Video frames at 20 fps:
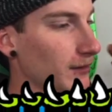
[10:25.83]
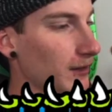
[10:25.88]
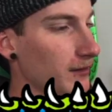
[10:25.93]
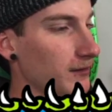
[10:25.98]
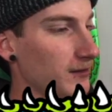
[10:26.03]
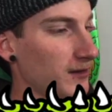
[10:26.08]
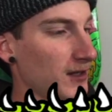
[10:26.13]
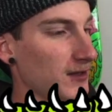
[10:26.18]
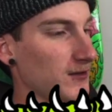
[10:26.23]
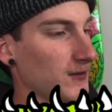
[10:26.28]

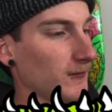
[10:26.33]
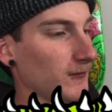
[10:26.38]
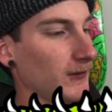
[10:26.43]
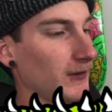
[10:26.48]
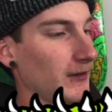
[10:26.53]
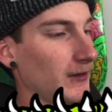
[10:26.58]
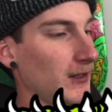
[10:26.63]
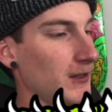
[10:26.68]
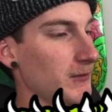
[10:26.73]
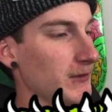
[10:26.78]
done
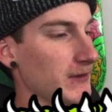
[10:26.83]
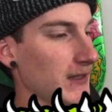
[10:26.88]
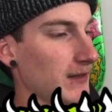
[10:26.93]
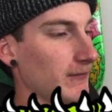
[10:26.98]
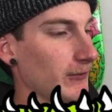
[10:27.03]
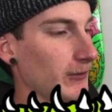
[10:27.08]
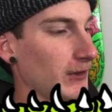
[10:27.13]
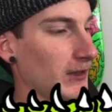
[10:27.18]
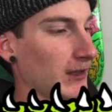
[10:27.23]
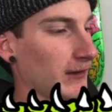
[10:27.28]
digitally and he was
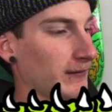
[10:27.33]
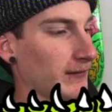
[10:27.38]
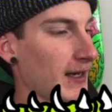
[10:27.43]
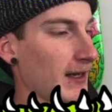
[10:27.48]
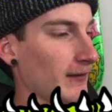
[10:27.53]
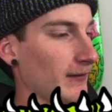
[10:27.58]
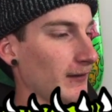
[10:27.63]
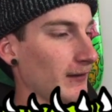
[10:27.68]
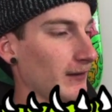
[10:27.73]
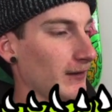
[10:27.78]
able to get
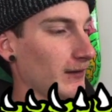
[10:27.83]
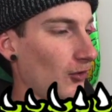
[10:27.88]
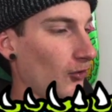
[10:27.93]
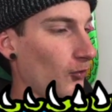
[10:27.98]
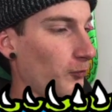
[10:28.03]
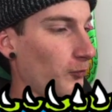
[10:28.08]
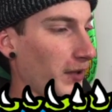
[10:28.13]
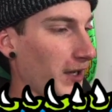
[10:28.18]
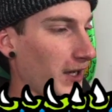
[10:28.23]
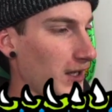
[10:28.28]
that like
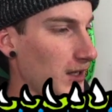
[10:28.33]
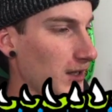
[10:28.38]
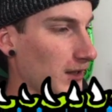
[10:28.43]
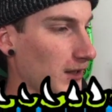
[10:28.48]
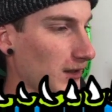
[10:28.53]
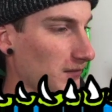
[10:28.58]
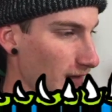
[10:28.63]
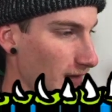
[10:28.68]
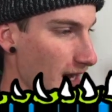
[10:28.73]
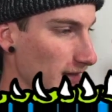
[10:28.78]

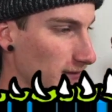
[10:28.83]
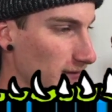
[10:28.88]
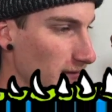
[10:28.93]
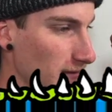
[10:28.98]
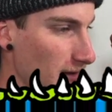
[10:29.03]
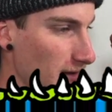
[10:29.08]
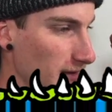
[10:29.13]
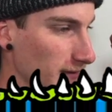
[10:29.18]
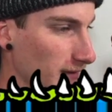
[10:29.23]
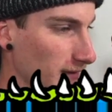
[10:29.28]
opaque, that's
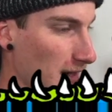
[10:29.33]
nuts.